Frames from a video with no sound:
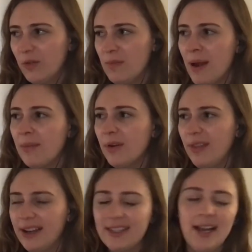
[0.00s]
remember
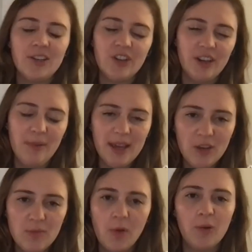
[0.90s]
that it's actually going to make
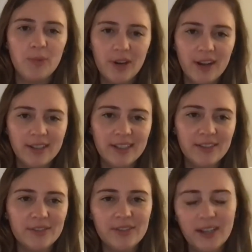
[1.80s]
you more
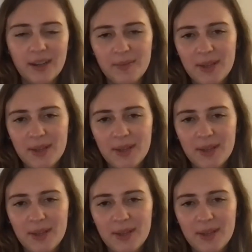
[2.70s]
productive um,